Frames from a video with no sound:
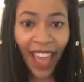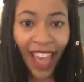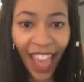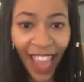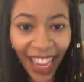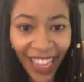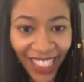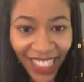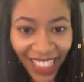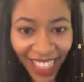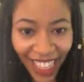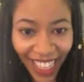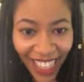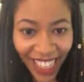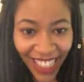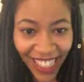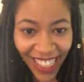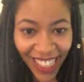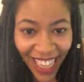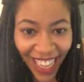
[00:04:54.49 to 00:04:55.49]
Hey,
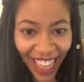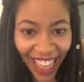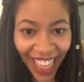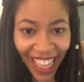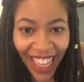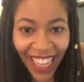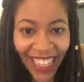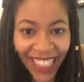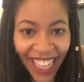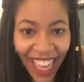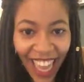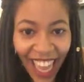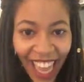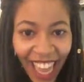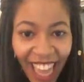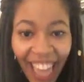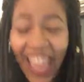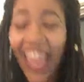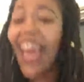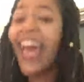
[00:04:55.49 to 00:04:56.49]
Genesis.
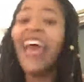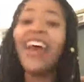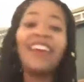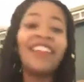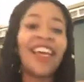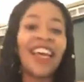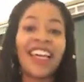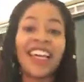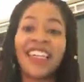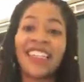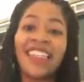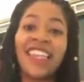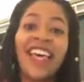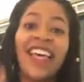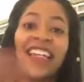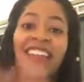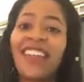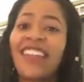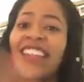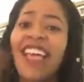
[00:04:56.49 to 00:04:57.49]
Hey. And like I
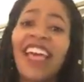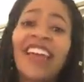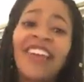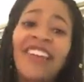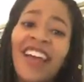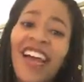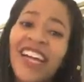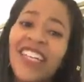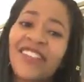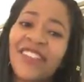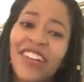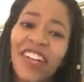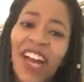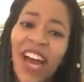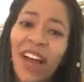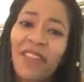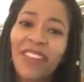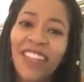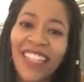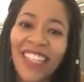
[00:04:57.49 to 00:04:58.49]
said, thank you guys for
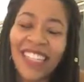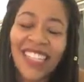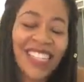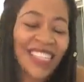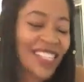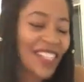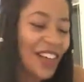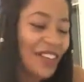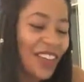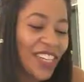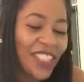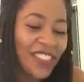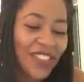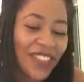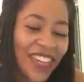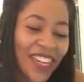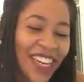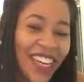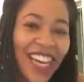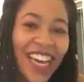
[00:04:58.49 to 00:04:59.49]
commenting. This is so much
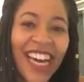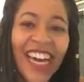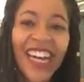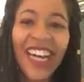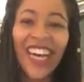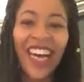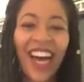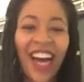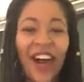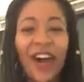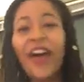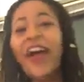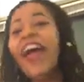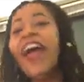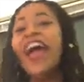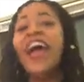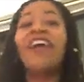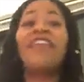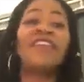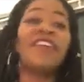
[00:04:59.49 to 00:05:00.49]
fun.
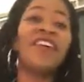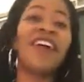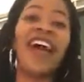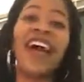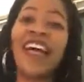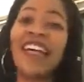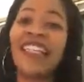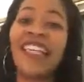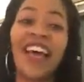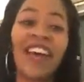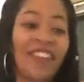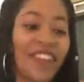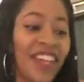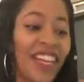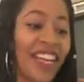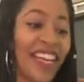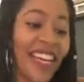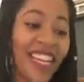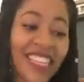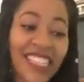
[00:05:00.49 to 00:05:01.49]
If you guys have
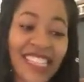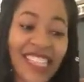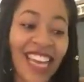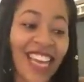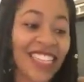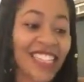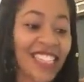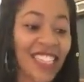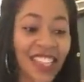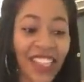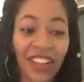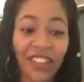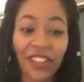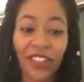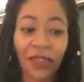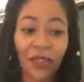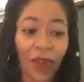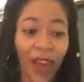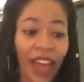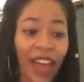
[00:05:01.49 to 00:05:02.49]
any insights along
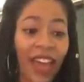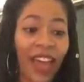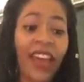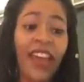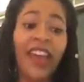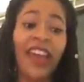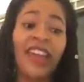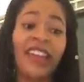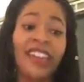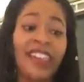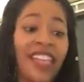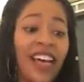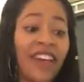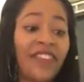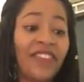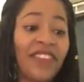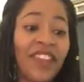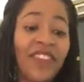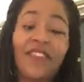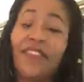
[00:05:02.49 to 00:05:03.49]
the way,
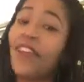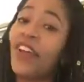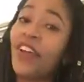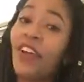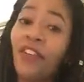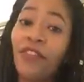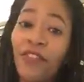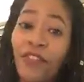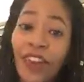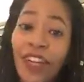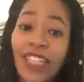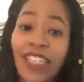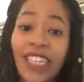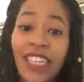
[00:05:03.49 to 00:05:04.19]
definitely feel free